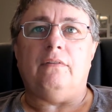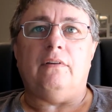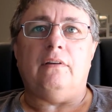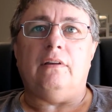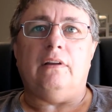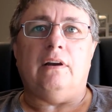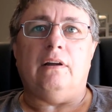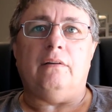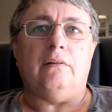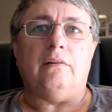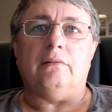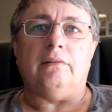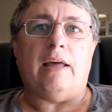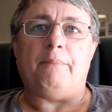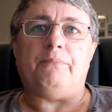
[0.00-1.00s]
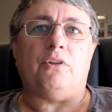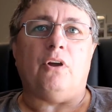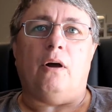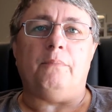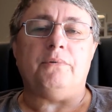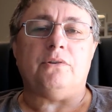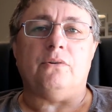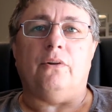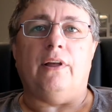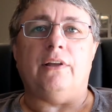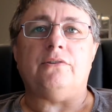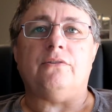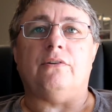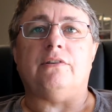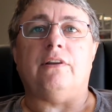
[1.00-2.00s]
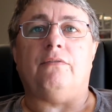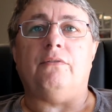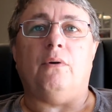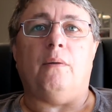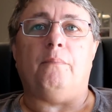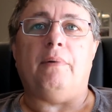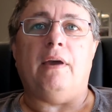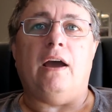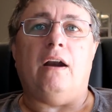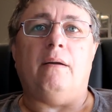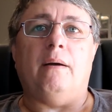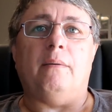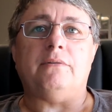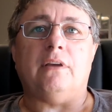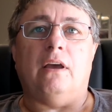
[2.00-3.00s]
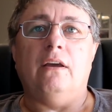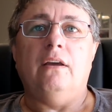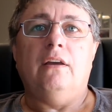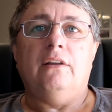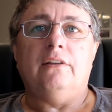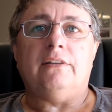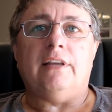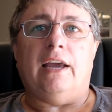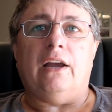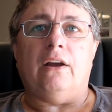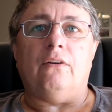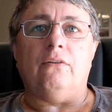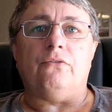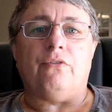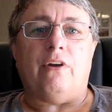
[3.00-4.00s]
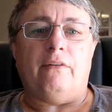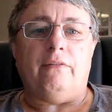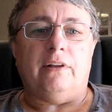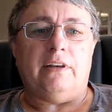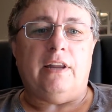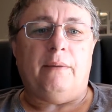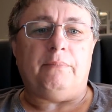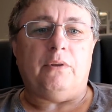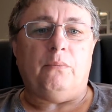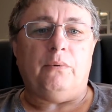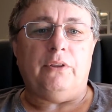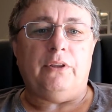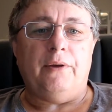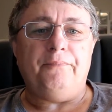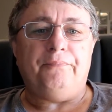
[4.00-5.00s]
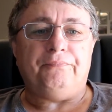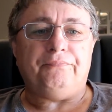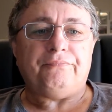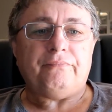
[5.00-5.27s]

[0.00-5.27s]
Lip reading: laptops and all that sort of stuff, you want to power up. So take a good travel adapter with you.